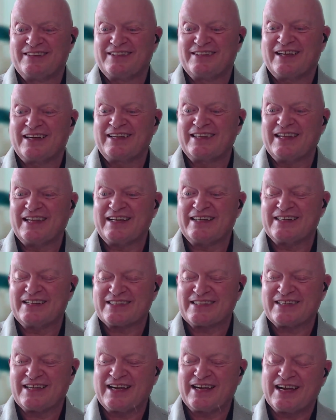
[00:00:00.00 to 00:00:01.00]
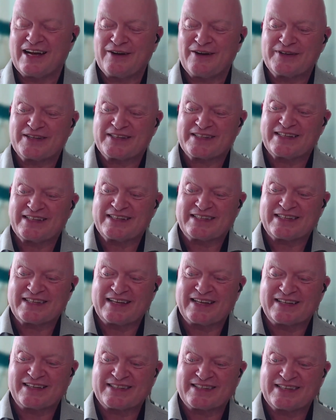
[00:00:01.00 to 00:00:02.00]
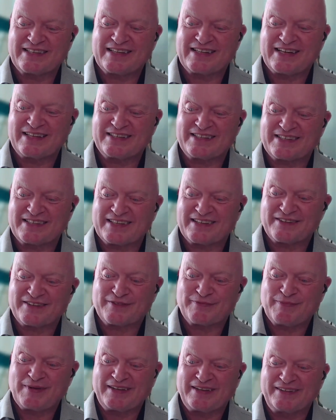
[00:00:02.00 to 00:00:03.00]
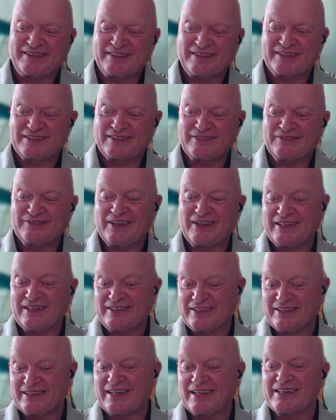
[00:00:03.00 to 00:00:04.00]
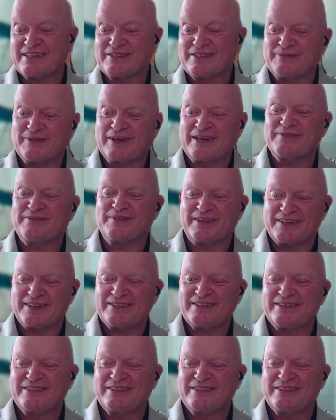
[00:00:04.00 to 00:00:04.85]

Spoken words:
And then it's like, oh, it's going to take us another 6 months. Well, yes, maybe.